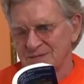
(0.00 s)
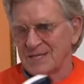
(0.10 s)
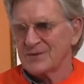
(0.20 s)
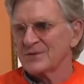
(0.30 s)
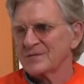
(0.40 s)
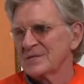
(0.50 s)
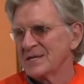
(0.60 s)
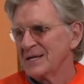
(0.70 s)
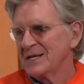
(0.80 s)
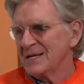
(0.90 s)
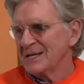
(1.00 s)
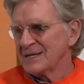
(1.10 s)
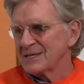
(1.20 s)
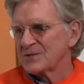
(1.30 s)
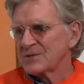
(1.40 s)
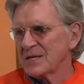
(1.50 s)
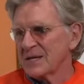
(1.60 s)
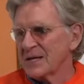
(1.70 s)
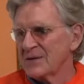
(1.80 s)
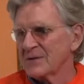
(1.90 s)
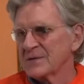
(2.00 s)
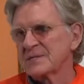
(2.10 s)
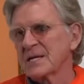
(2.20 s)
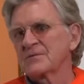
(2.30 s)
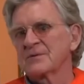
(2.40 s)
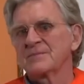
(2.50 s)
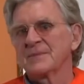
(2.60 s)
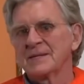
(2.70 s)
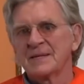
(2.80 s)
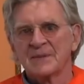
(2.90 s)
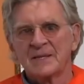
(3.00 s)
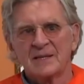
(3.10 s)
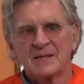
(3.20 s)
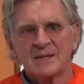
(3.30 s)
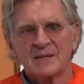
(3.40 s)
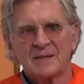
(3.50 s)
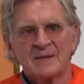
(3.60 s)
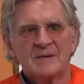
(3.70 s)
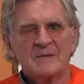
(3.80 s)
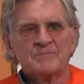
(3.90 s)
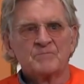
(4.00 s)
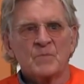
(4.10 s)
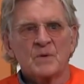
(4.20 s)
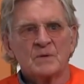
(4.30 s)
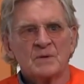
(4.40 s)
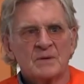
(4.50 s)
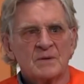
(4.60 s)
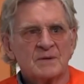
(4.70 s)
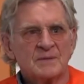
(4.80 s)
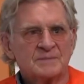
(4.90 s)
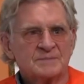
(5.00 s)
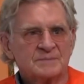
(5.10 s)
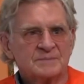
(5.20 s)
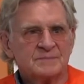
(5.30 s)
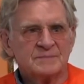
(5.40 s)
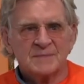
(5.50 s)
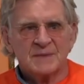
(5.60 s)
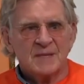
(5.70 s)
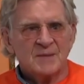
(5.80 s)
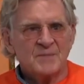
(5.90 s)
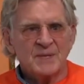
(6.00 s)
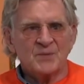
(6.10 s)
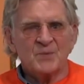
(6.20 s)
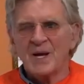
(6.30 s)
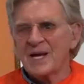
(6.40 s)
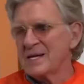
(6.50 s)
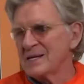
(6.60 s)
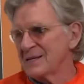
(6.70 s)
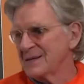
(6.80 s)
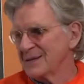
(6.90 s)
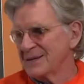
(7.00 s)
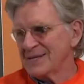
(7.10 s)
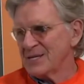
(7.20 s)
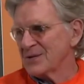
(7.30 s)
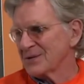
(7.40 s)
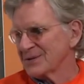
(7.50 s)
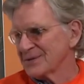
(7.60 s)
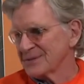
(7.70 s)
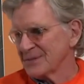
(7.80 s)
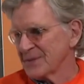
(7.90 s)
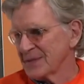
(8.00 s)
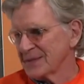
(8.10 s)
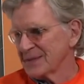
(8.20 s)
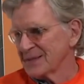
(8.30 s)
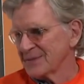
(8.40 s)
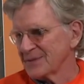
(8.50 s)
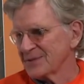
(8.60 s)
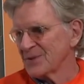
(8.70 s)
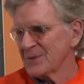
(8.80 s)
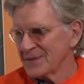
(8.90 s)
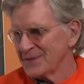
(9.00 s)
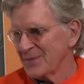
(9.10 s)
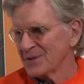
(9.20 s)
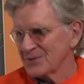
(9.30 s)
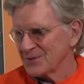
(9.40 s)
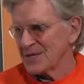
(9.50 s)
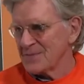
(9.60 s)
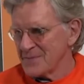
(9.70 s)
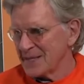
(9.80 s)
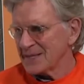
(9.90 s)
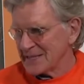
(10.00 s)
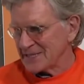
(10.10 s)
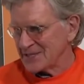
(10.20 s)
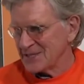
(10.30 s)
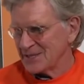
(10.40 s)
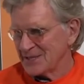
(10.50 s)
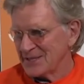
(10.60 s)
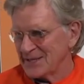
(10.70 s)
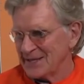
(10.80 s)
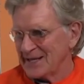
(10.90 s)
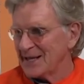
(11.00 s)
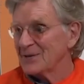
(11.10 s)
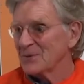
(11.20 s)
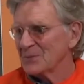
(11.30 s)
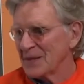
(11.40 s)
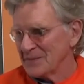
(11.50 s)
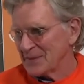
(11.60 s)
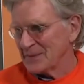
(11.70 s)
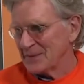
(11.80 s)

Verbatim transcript: it centrist. They just say either the Sanskrit Madhyamaka or middle way thinkers or something like that, because no one wants to say middleist. And I don't blame them.